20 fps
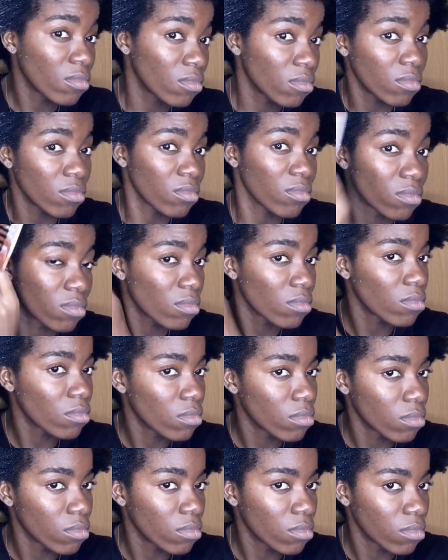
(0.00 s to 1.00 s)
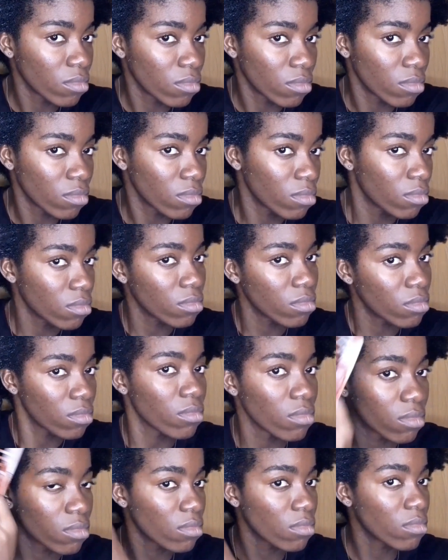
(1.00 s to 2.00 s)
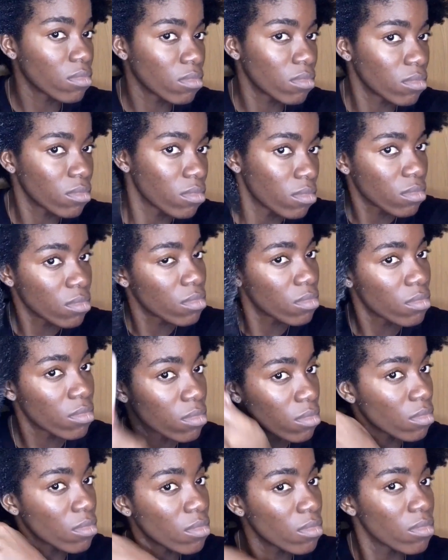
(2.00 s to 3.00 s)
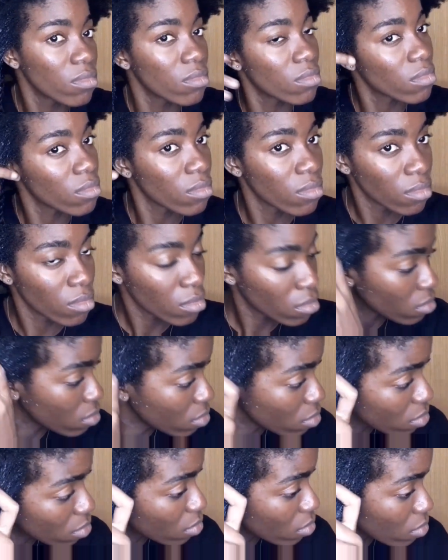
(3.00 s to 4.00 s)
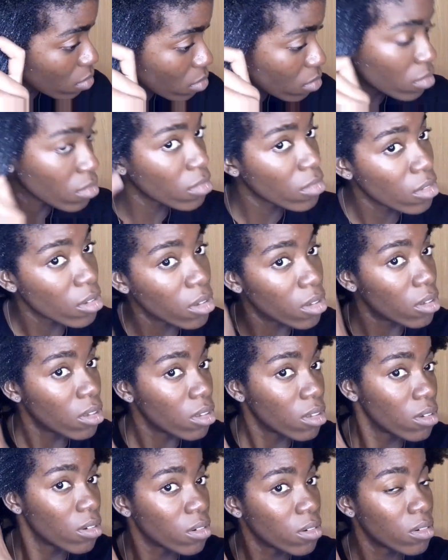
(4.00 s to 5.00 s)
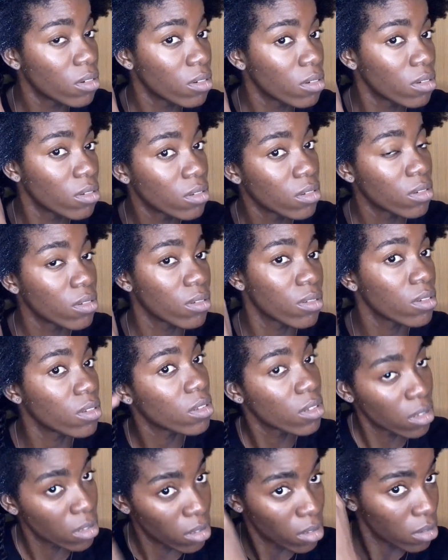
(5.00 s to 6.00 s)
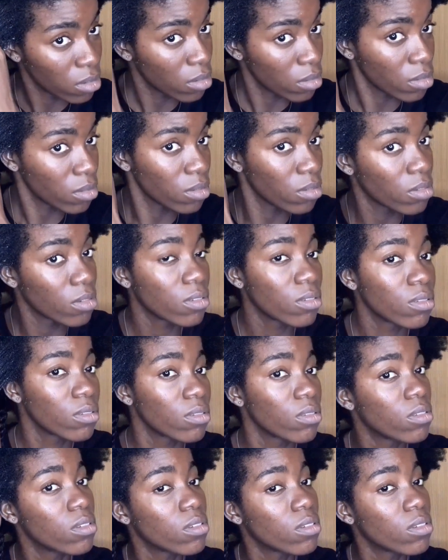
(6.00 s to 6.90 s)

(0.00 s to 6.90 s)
Right now I'm not detangling my hair. I already have the spritz of my rice water spray in my hair and the detangling pudding in my hair.